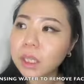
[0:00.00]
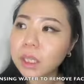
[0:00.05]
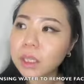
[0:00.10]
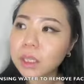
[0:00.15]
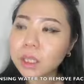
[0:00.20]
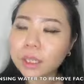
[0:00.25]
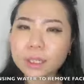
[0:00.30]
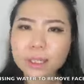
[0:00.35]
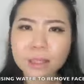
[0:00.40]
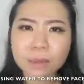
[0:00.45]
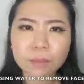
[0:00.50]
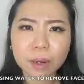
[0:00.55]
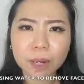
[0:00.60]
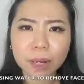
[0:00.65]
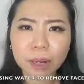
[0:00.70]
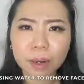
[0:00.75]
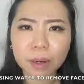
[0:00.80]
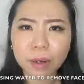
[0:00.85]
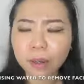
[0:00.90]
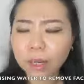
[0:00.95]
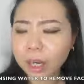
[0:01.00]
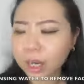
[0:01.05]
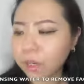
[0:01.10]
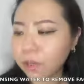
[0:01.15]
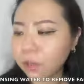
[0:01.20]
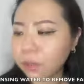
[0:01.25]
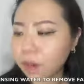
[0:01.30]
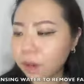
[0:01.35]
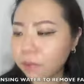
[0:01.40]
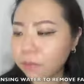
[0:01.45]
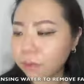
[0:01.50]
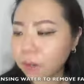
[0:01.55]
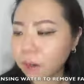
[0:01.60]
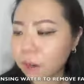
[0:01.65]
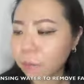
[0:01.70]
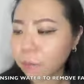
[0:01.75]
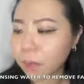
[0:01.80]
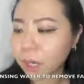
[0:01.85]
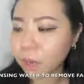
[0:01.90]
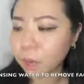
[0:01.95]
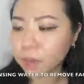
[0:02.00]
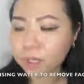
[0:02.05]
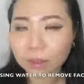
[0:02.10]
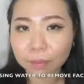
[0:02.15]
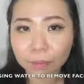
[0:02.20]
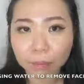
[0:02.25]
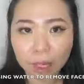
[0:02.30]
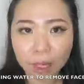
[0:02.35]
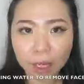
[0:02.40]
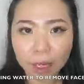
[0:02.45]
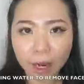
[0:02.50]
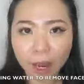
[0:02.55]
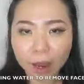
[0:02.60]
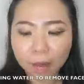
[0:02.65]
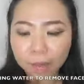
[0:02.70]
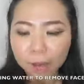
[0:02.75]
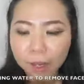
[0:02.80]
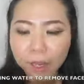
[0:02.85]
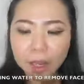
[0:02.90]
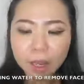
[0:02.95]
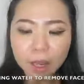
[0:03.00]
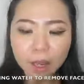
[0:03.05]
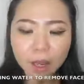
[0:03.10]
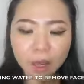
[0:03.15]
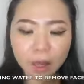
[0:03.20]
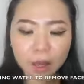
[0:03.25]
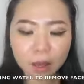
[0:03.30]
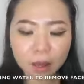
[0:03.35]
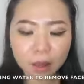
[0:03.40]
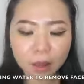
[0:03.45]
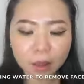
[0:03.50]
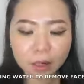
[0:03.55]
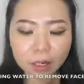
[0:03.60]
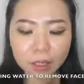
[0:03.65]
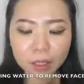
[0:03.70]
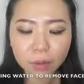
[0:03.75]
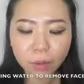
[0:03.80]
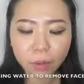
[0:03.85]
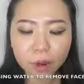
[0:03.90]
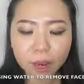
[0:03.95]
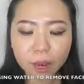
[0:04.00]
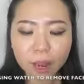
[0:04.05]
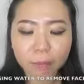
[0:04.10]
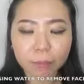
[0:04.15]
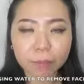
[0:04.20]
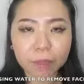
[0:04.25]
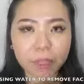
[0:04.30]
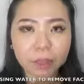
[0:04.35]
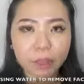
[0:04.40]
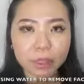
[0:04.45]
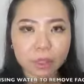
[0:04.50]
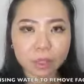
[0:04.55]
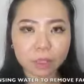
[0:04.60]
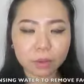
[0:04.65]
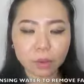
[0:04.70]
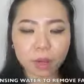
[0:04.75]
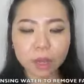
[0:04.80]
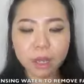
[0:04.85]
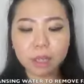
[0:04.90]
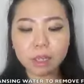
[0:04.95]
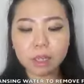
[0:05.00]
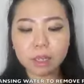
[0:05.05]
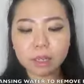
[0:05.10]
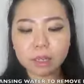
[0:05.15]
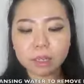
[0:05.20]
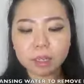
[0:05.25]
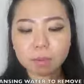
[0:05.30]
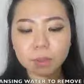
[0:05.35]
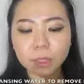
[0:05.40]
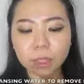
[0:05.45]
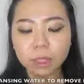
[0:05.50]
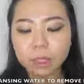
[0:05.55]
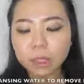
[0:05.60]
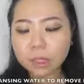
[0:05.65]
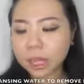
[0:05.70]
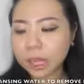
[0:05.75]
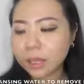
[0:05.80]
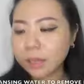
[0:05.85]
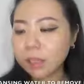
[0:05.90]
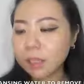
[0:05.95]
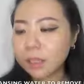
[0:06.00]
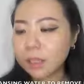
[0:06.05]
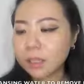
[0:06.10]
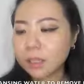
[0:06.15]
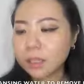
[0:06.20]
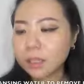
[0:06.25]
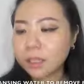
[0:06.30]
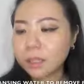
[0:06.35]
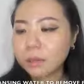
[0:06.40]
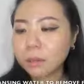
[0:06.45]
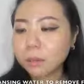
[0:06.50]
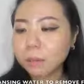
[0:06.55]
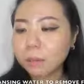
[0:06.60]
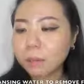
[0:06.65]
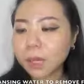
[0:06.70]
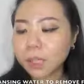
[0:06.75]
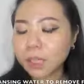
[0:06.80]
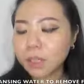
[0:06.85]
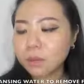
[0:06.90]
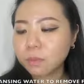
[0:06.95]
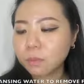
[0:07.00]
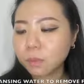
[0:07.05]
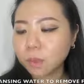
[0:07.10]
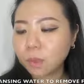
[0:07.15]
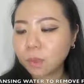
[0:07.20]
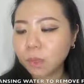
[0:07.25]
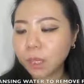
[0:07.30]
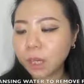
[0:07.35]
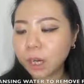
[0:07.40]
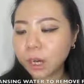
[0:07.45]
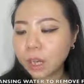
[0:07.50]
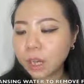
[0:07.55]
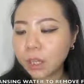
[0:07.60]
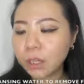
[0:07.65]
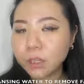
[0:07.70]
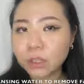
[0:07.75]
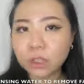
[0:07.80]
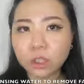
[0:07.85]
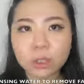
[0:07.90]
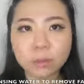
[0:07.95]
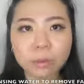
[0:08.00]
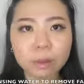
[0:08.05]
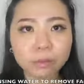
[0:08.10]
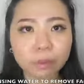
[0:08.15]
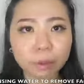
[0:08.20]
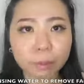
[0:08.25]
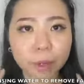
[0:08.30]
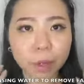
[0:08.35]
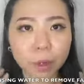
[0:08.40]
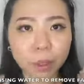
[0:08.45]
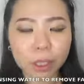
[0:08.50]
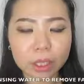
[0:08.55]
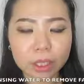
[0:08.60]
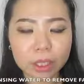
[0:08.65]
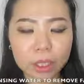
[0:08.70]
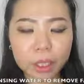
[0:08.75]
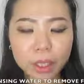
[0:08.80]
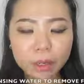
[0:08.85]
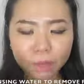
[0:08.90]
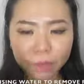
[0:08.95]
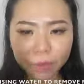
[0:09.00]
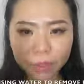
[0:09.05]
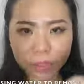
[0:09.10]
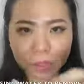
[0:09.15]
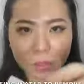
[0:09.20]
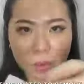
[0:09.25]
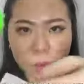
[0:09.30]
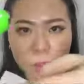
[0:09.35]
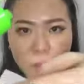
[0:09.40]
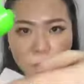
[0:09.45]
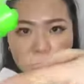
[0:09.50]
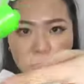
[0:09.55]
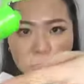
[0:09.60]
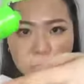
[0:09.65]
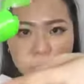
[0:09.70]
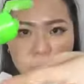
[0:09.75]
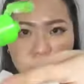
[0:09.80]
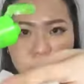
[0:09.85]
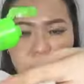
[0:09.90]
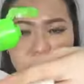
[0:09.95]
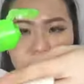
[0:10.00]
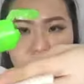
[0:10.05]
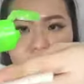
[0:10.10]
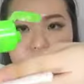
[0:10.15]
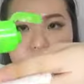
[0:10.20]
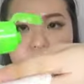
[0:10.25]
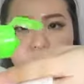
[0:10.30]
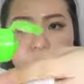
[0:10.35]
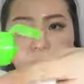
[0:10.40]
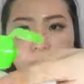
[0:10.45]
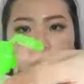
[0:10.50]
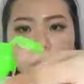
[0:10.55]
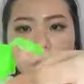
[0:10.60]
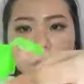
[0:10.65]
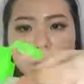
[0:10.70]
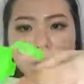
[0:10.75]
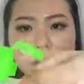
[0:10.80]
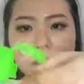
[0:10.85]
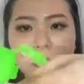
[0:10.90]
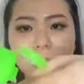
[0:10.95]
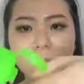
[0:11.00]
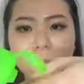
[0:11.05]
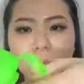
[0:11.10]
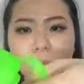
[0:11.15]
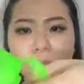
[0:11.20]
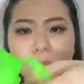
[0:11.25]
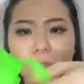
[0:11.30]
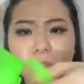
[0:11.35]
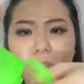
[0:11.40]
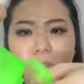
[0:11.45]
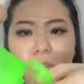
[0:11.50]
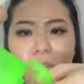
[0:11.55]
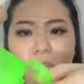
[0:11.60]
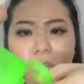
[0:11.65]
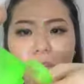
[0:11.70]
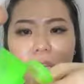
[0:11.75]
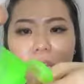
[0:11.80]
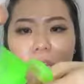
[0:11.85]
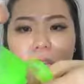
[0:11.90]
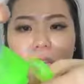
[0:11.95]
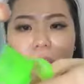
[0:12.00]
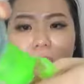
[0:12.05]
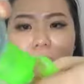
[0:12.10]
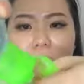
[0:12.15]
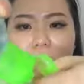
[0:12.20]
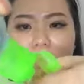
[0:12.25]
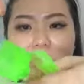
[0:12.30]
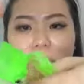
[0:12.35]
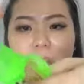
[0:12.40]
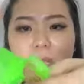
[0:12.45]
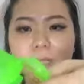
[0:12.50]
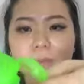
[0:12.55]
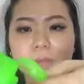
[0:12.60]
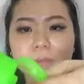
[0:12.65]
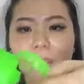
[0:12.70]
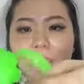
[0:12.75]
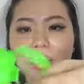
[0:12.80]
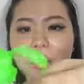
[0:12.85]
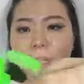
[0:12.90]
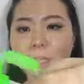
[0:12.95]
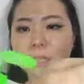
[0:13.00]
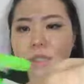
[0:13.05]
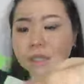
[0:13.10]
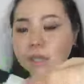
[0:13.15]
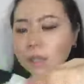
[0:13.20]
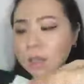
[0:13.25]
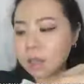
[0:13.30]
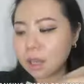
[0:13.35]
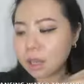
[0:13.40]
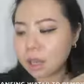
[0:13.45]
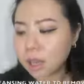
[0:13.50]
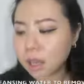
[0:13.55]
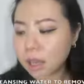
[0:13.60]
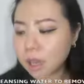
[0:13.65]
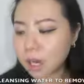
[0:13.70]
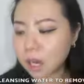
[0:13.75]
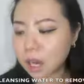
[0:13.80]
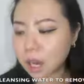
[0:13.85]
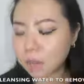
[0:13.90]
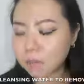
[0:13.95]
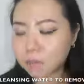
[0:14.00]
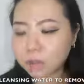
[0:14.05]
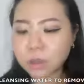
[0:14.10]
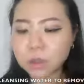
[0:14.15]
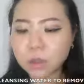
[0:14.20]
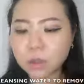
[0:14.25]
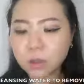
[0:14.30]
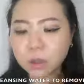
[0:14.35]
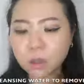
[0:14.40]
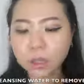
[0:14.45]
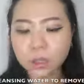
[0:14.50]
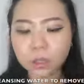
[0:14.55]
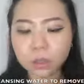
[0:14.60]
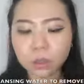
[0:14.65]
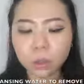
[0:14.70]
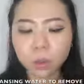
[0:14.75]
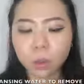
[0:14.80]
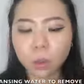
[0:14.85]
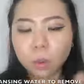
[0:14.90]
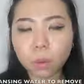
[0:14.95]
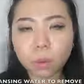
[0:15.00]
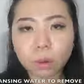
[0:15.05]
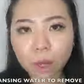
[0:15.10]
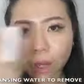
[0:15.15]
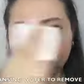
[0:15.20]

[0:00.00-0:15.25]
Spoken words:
SENSIBIO. I don't know, I forgot, but it was the pink cap. The reason why I picked this one is because I think this is much more suitable for my oily skin. So what I'm going to do is I'm going to pour some onto the cotton pad and I'm just going to